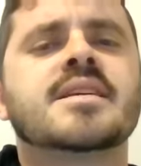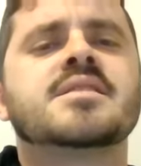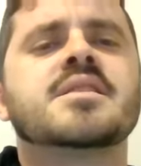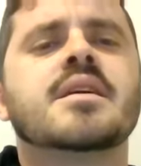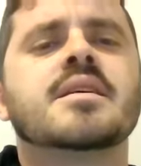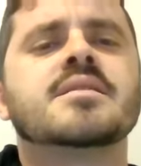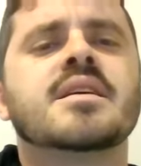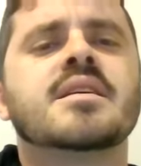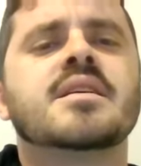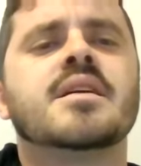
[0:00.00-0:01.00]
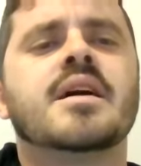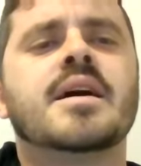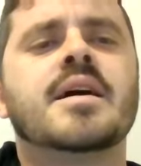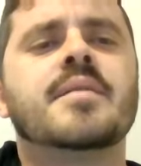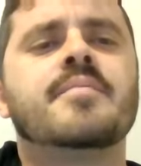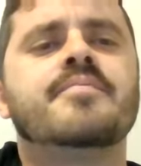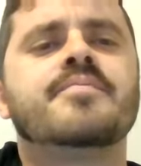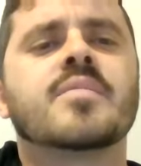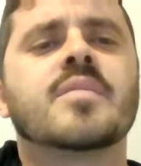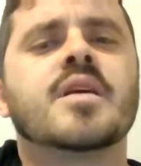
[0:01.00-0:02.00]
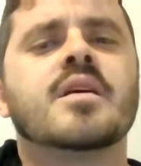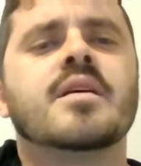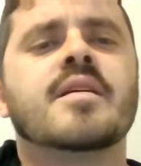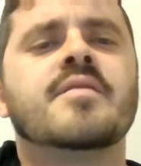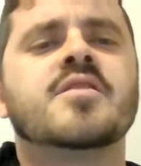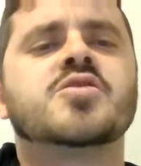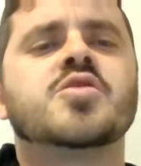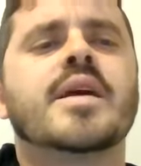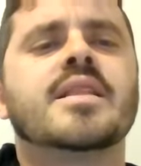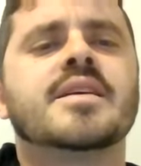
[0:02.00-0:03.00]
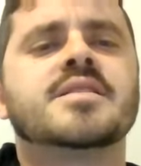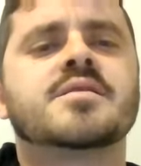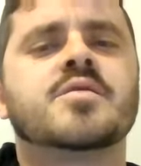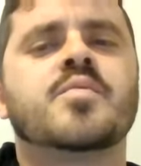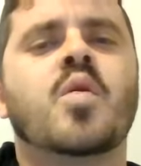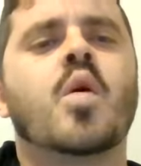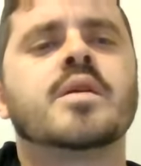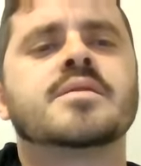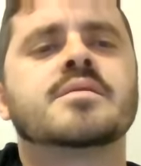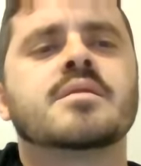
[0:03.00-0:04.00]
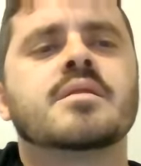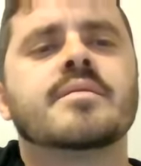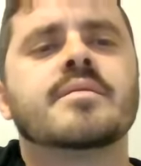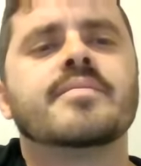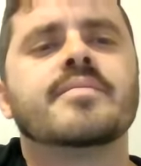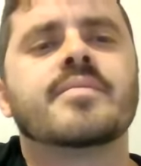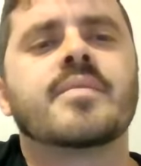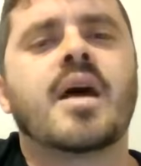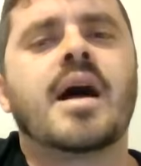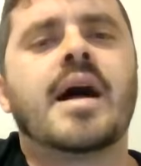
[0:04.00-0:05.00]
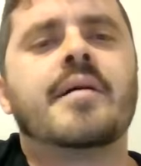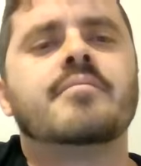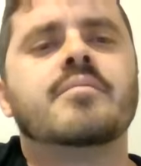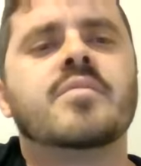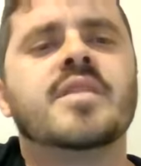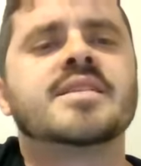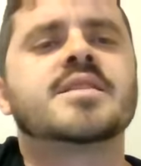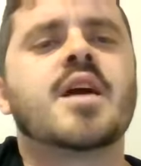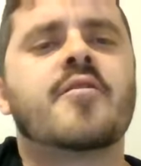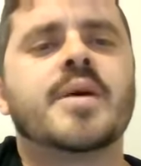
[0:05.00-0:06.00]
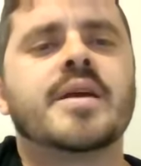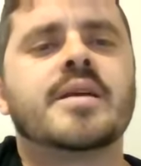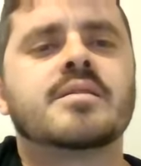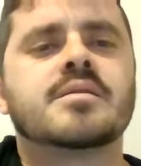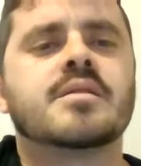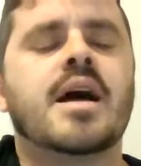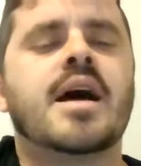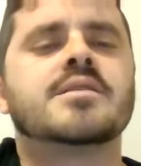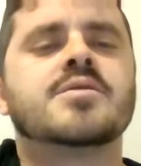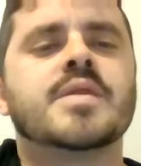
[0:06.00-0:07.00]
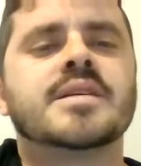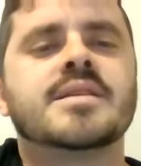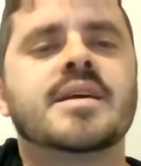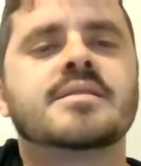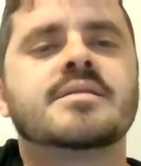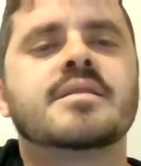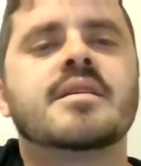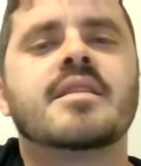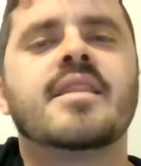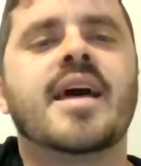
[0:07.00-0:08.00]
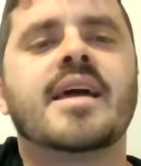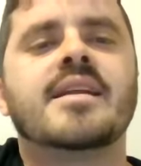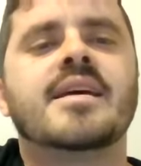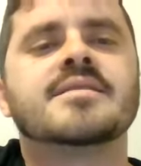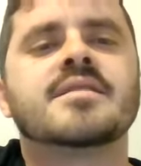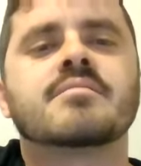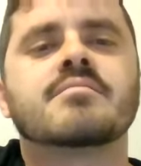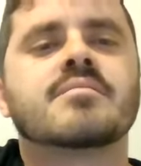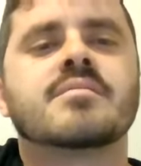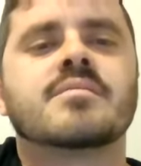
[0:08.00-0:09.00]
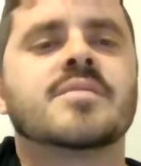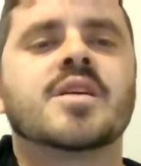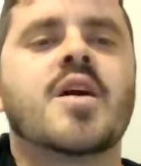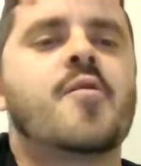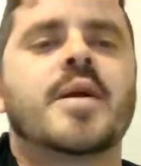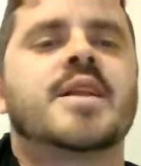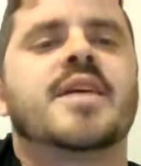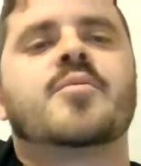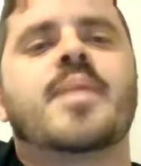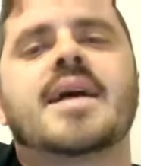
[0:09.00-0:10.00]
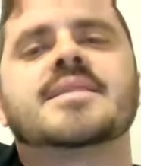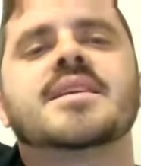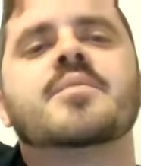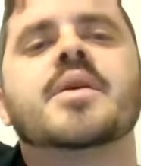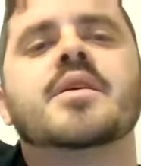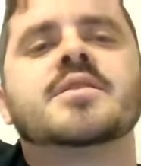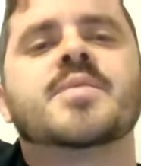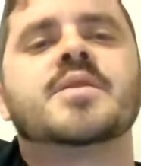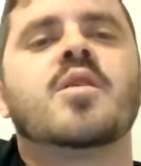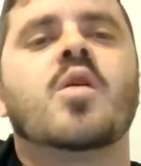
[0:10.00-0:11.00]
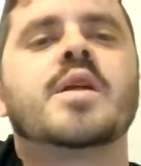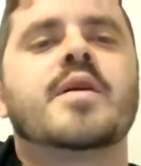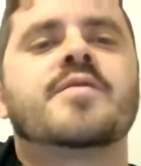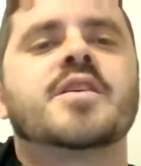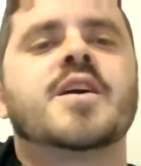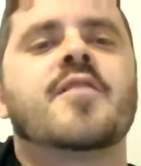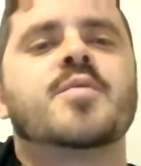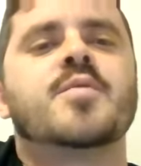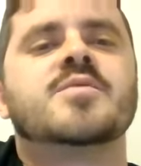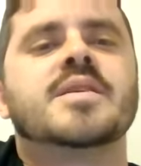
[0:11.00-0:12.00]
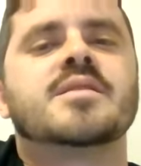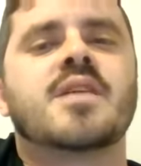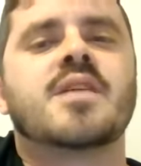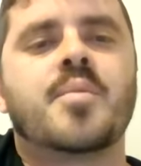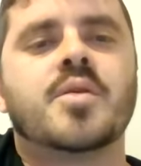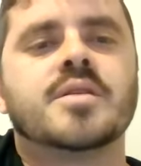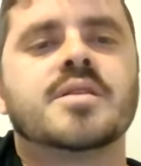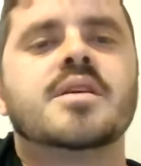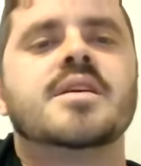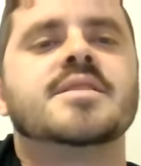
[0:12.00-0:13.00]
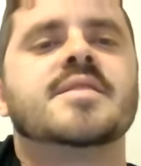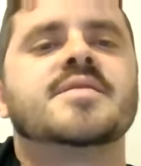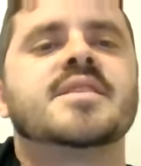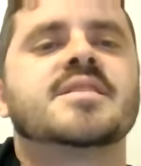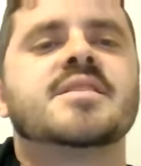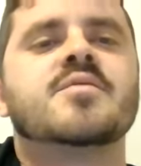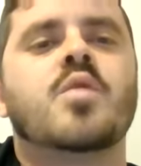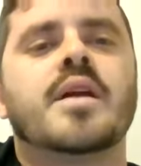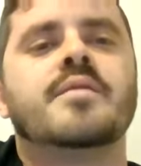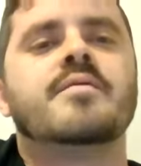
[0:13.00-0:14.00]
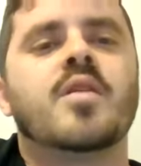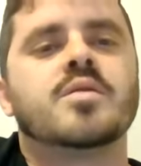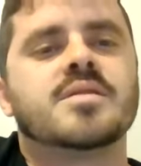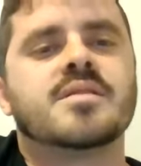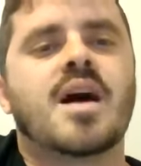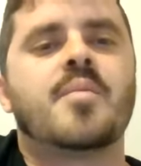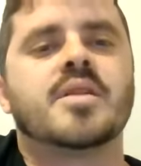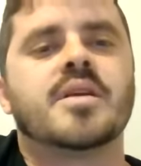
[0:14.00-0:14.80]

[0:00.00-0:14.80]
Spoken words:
Is they need if the joint list supports this government to exist, then as the government can never pass any bills, but the only way for the government to be toppled is if 61 vote to topple it.